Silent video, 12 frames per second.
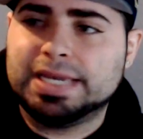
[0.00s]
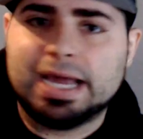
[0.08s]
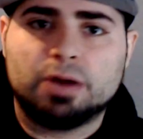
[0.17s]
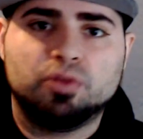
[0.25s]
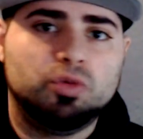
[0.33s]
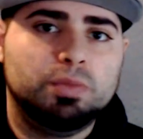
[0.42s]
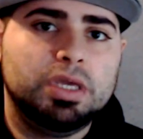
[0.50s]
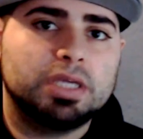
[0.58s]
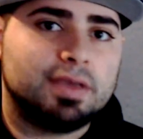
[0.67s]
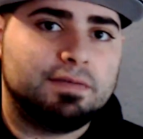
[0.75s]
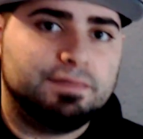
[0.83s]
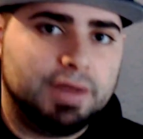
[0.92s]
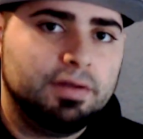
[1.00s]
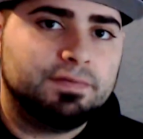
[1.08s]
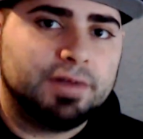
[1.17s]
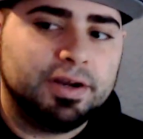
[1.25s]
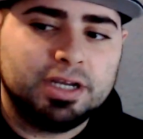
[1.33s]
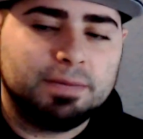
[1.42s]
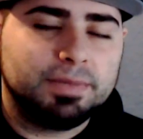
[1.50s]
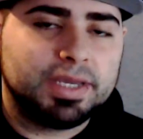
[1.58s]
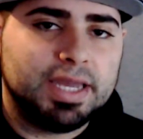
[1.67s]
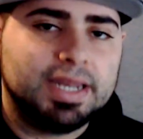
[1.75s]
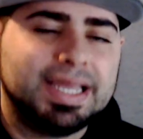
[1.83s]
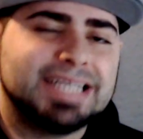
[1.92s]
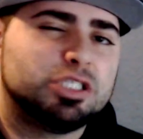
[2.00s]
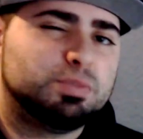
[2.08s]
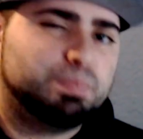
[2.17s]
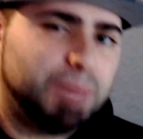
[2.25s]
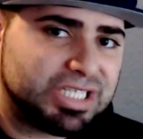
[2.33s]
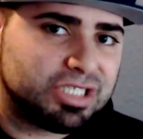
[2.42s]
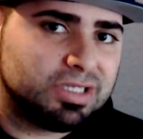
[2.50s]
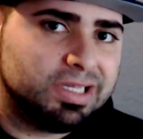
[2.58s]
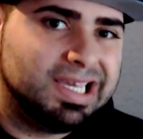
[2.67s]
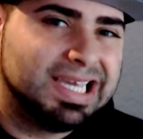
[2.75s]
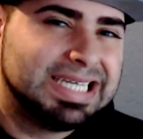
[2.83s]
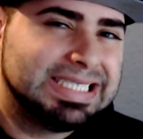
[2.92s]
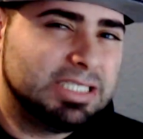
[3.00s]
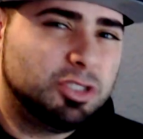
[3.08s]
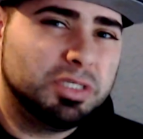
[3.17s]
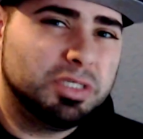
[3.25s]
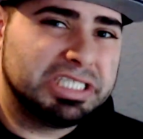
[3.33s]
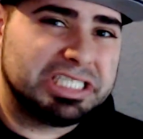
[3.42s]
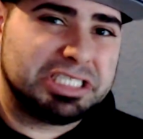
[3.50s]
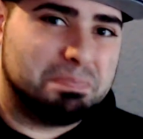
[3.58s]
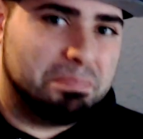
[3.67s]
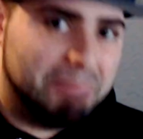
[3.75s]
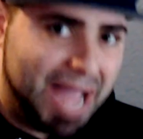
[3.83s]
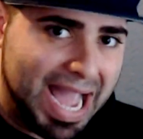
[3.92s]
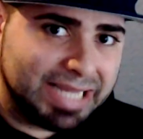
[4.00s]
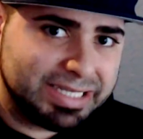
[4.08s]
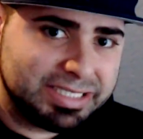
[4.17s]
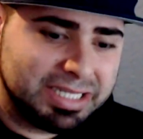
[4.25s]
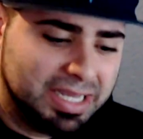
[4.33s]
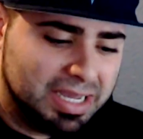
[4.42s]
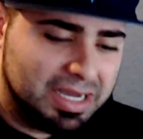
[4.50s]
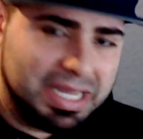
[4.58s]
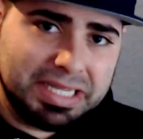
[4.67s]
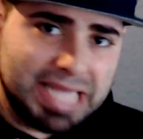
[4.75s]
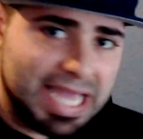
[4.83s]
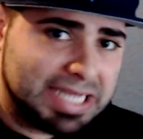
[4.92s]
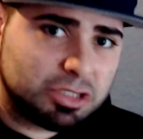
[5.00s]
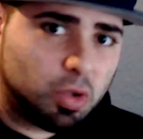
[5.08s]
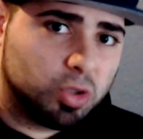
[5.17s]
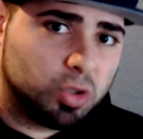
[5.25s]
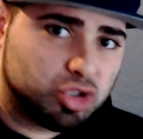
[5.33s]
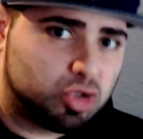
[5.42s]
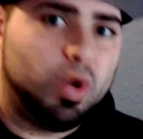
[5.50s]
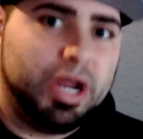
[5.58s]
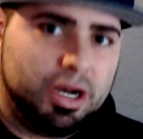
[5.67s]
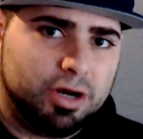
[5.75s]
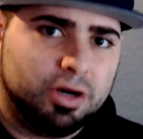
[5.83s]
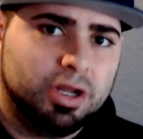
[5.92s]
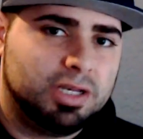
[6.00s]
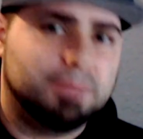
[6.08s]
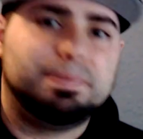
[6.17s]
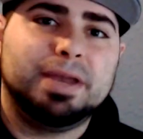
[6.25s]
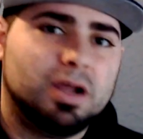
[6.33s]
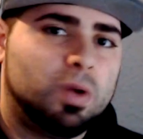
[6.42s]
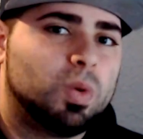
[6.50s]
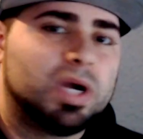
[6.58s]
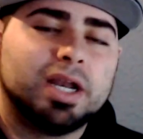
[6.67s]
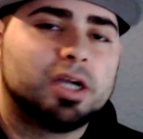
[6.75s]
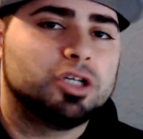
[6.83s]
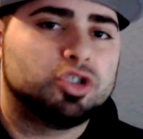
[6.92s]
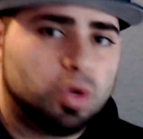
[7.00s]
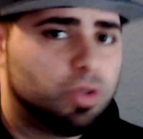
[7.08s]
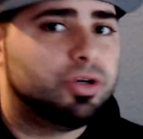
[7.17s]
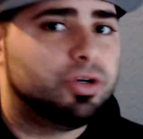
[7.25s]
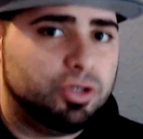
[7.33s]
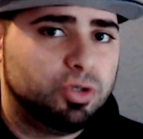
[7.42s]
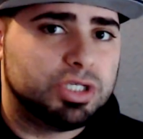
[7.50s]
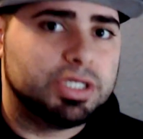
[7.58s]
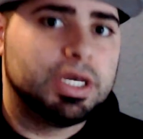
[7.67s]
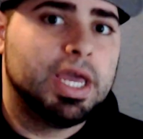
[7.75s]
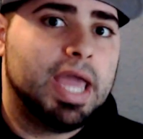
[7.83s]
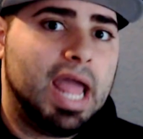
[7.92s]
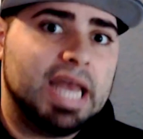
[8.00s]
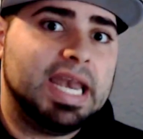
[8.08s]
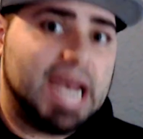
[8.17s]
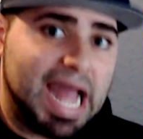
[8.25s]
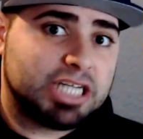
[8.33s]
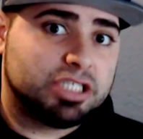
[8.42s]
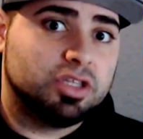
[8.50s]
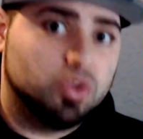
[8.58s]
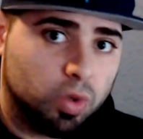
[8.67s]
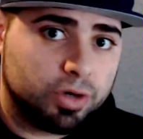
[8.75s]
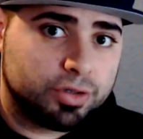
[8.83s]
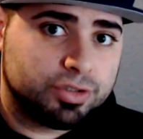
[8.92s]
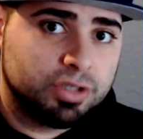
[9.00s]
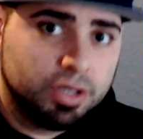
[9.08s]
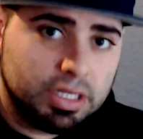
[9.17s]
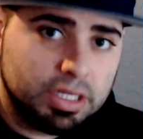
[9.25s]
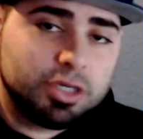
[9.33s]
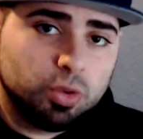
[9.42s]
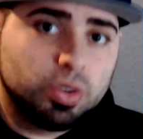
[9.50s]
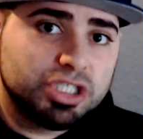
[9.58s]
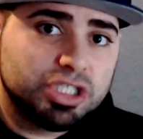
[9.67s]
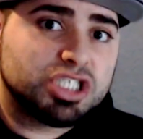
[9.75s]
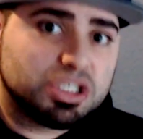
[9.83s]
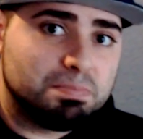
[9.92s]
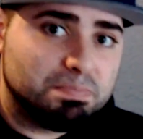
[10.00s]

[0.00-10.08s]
counter to me is a very, very dumb mechanic, especially since you could just smash X or square, depending on what kind of controller you're using, and it actually works. Like you can just